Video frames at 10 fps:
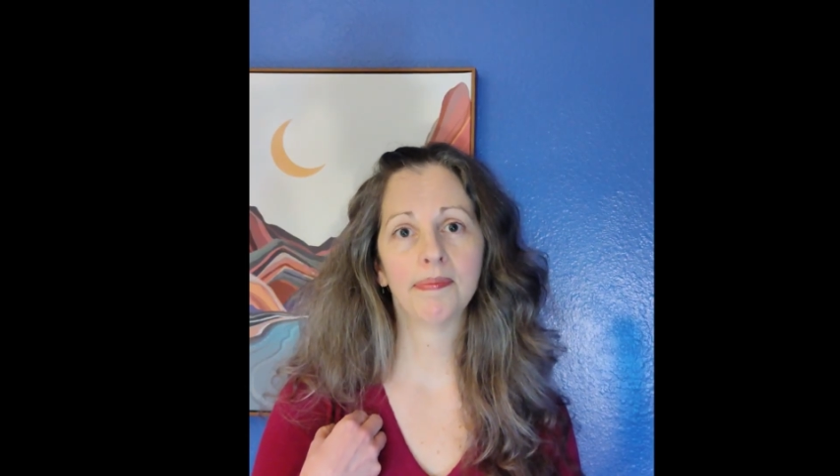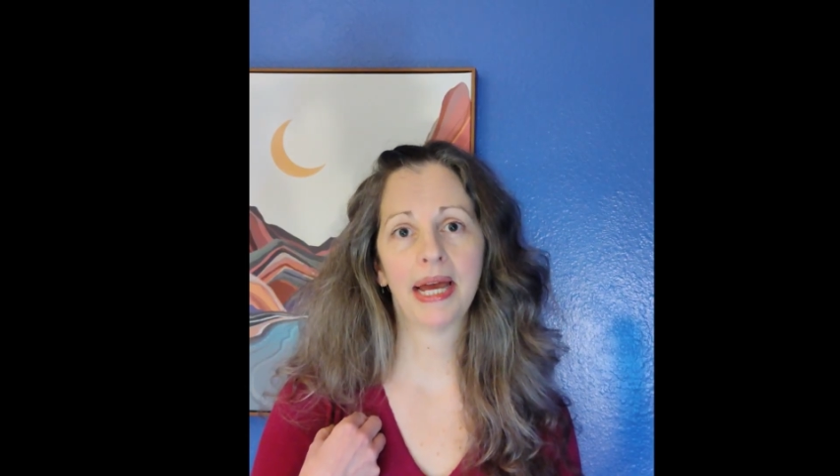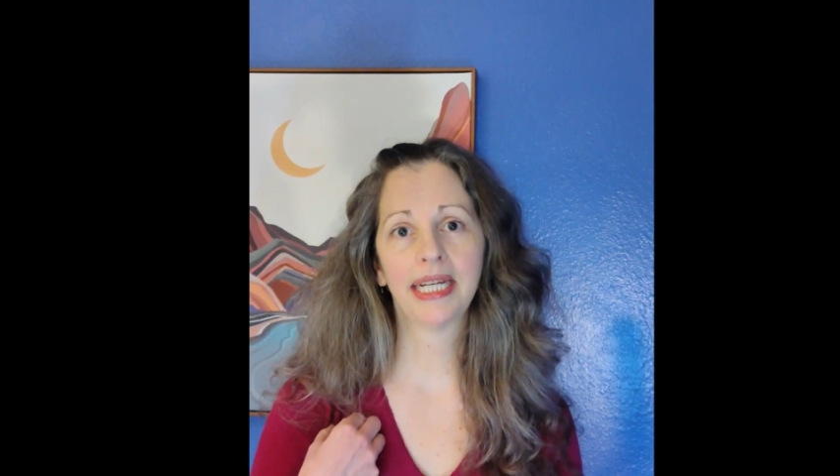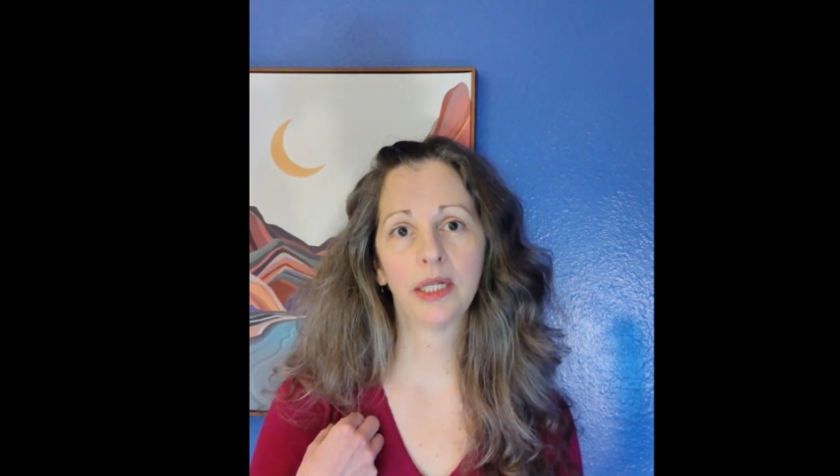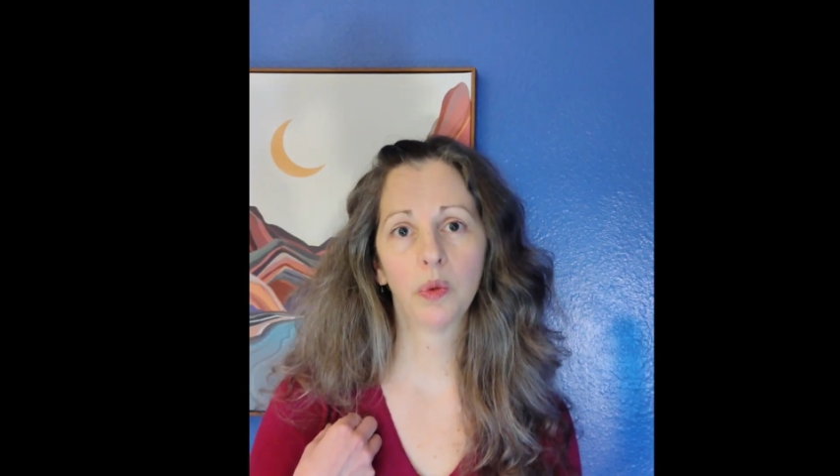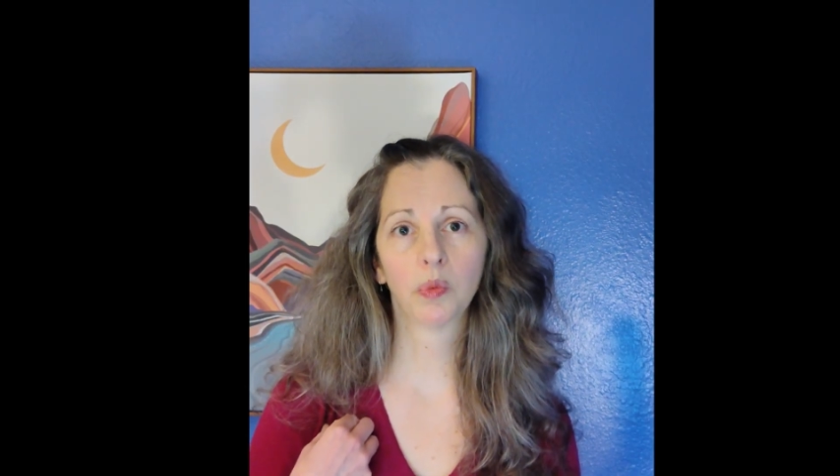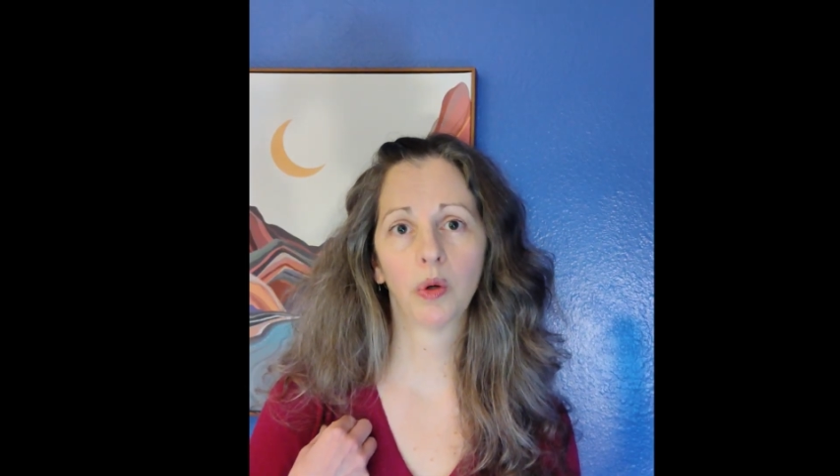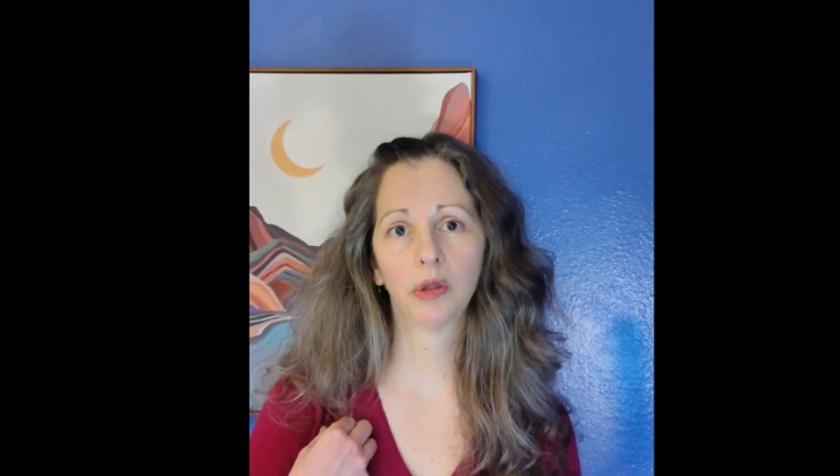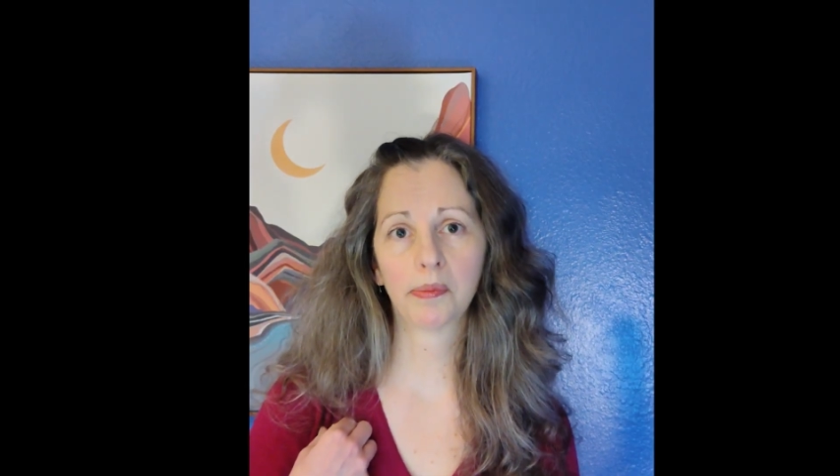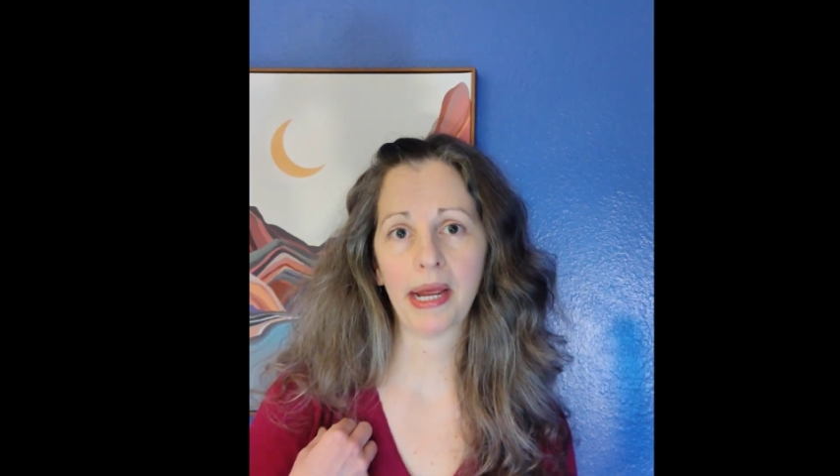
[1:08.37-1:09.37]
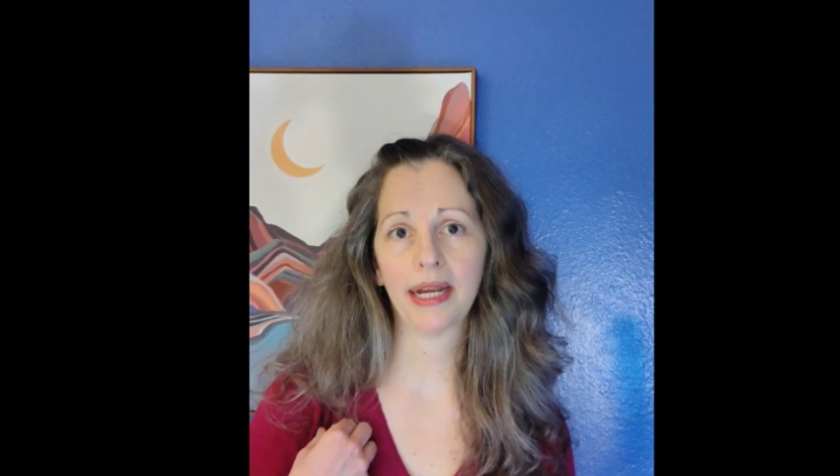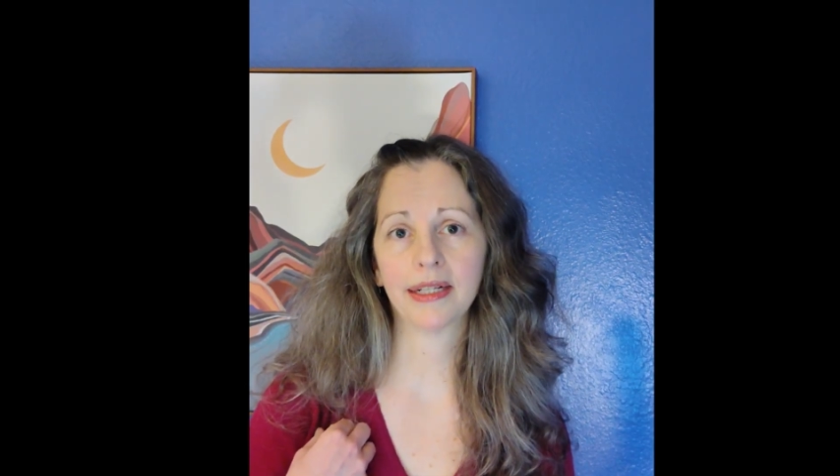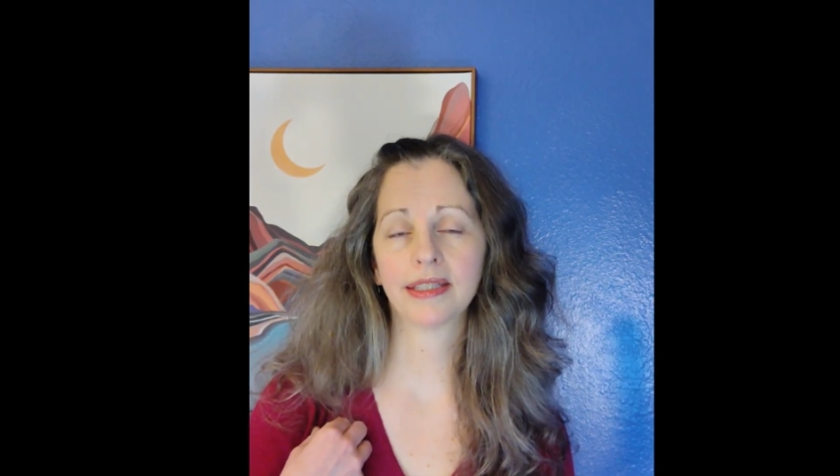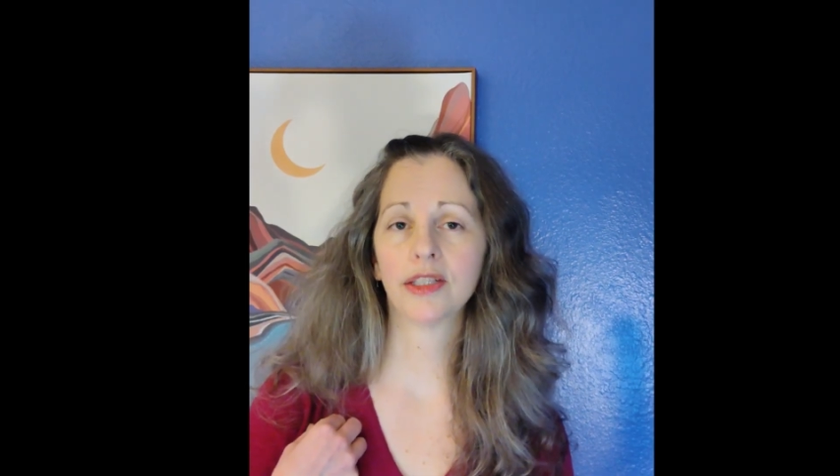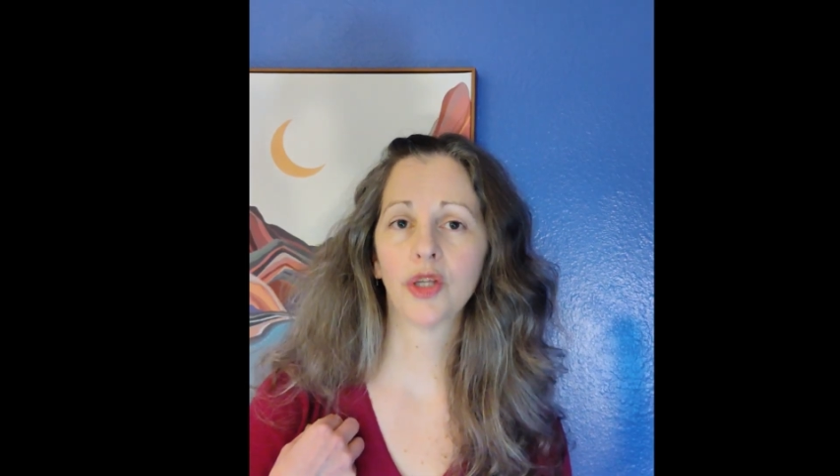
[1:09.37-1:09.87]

Many roller bags